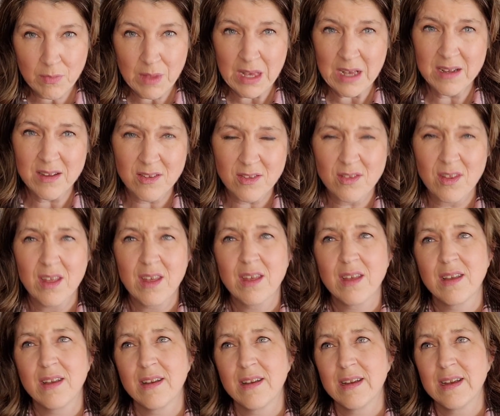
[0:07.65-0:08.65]
because
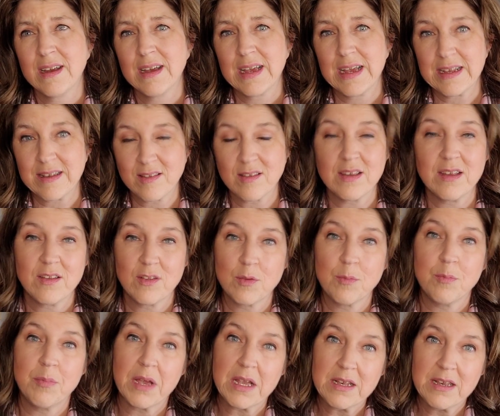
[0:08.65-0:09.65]
it's a
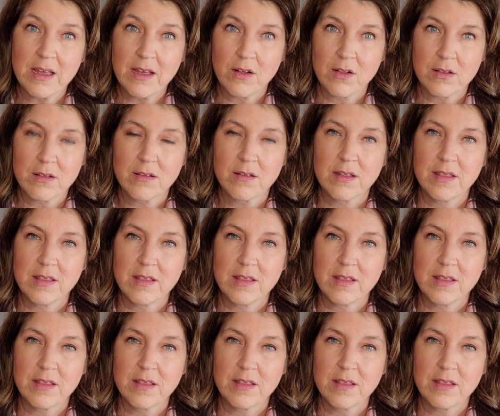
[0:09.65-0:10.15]
big deal